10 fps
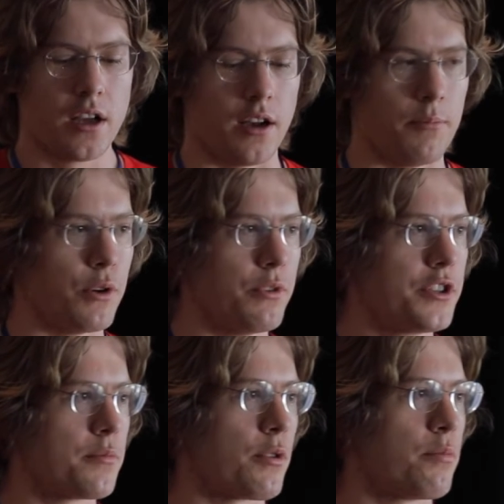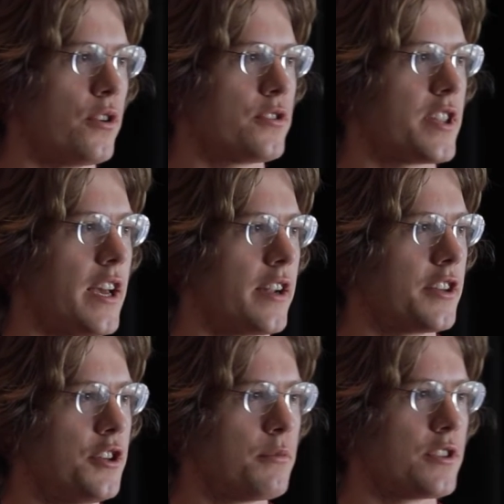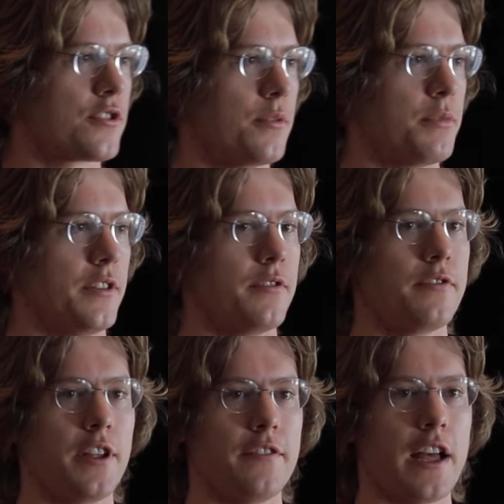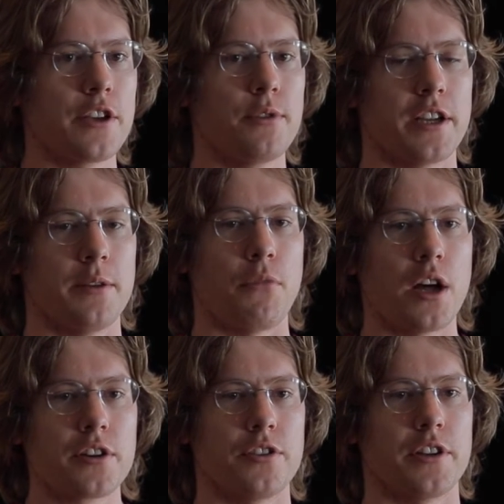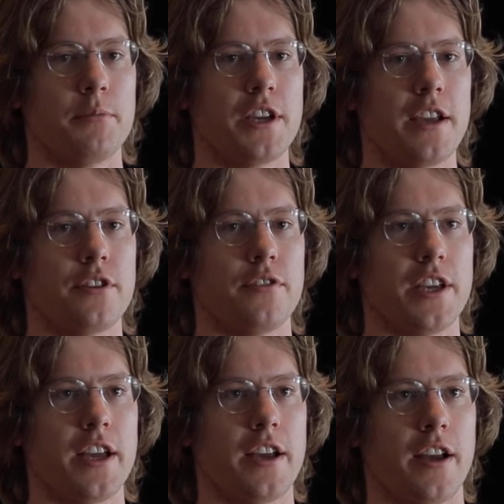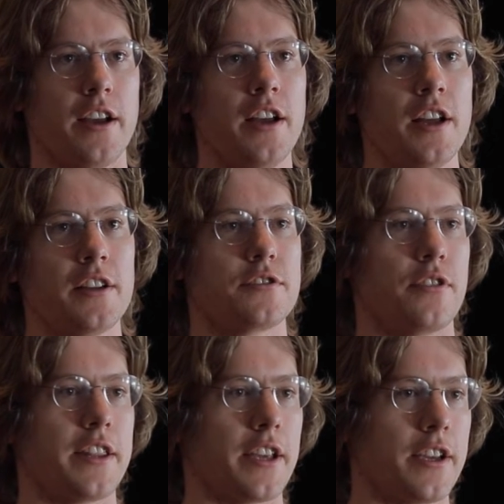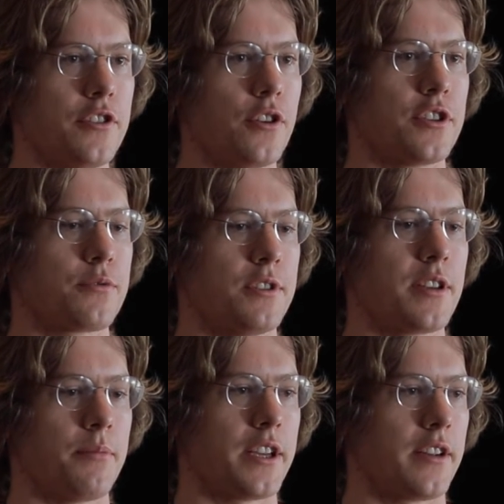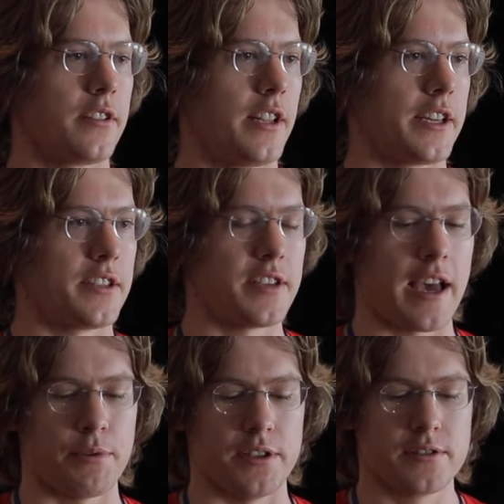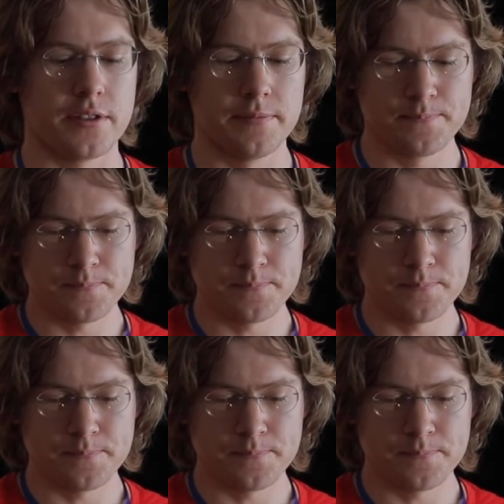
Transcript: But we do propose that humans should be evaluating and monitoring the behavior of the AI so that they can notice when something like this happens.